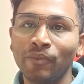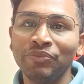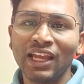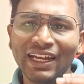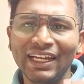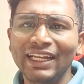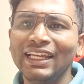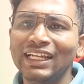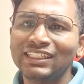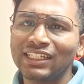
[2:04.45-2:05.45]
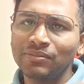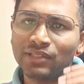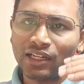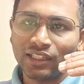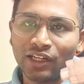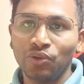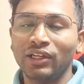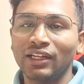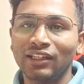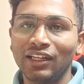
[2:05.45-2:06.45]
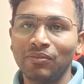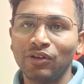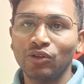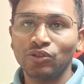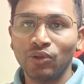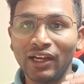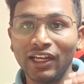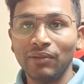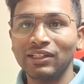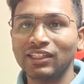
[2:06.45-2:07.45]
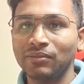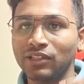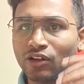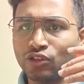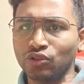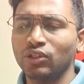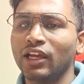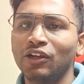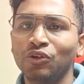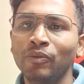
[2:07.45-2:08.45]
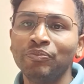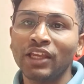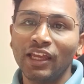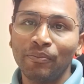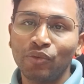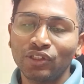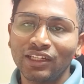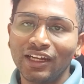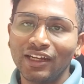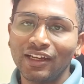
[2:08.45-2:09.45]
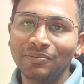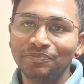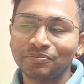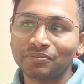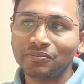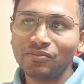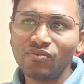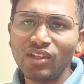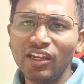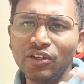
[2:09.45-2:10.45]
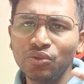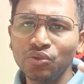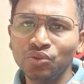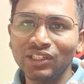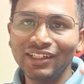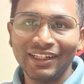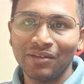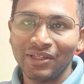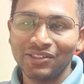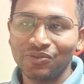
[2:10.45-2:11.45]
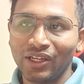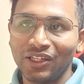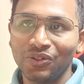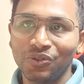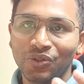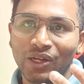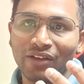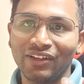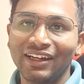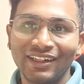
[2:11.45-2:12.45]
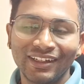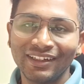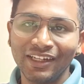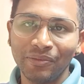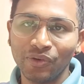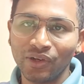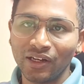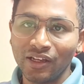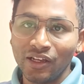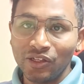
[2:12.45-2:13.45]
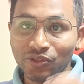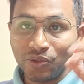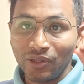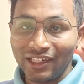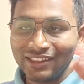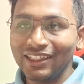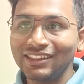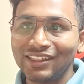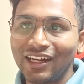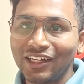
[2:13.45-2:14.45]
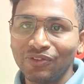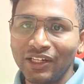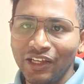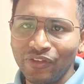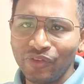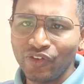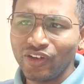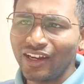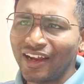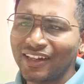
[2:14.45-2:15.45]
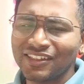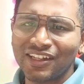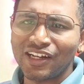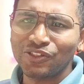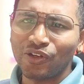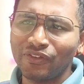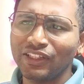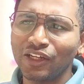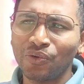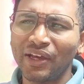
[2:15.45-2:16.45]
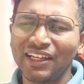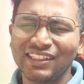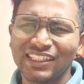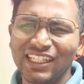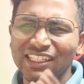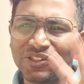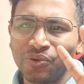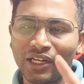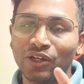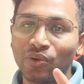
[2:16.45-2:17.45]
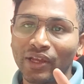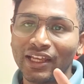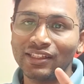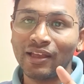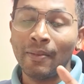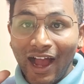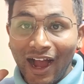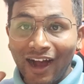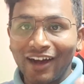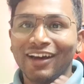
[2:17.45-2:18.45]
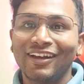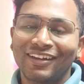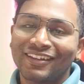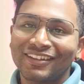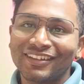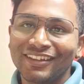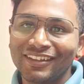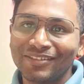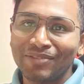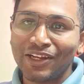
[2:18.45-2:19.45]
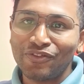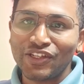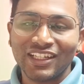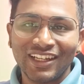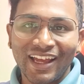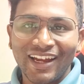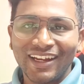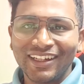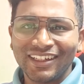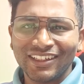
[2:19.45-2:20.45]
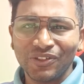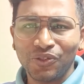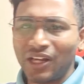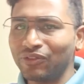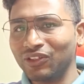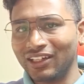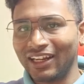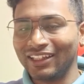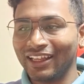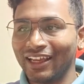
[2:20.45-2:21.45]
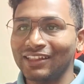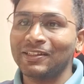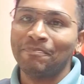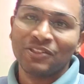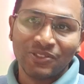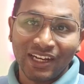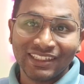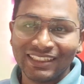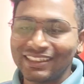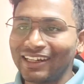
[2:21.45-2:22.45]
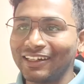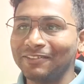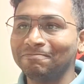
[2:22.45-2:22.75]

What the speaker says: DDL scripts are there to create the table also, and DML scripts are also there to import the data into the database where you have created in dviewer. So let's get started with dviewer and start solving the queries. These 200 queries are beneficial and you don't have to learn anything else. So let's get started.